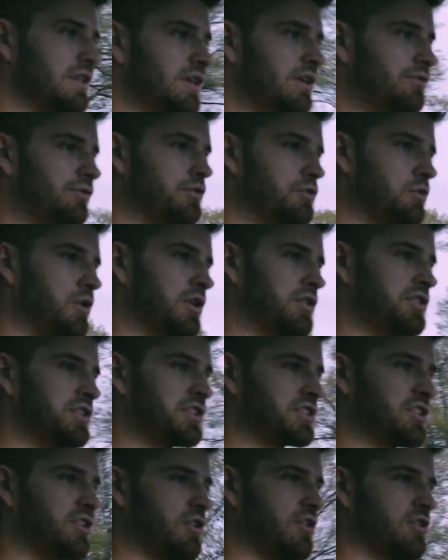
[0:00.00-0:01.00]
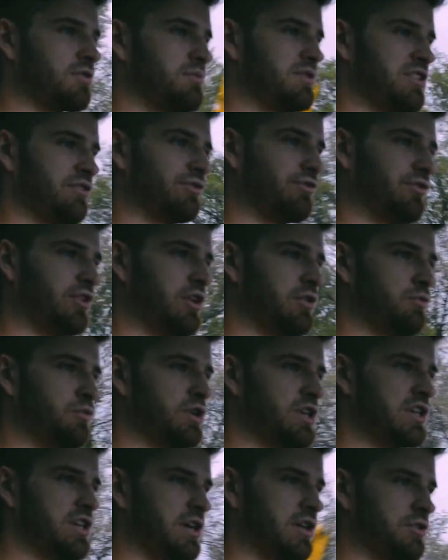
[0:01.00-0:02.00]
If you want this car to be a fun
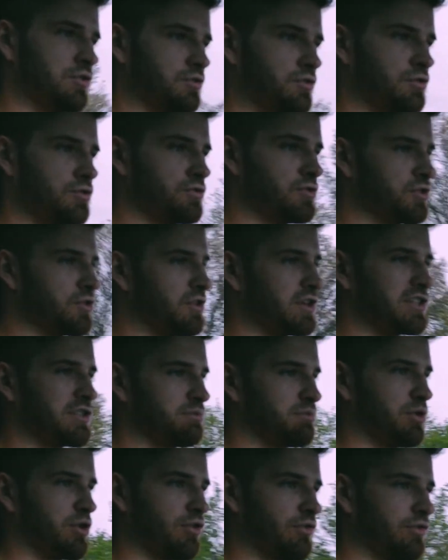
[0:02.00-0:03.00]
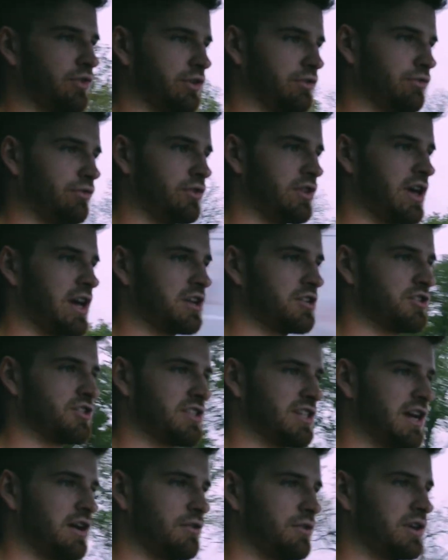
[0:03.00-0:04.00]
weekend cruiser, it's perfect for that,
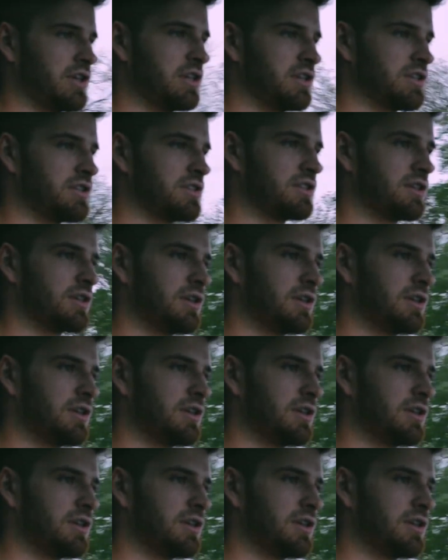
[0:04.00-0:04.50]
just how it is.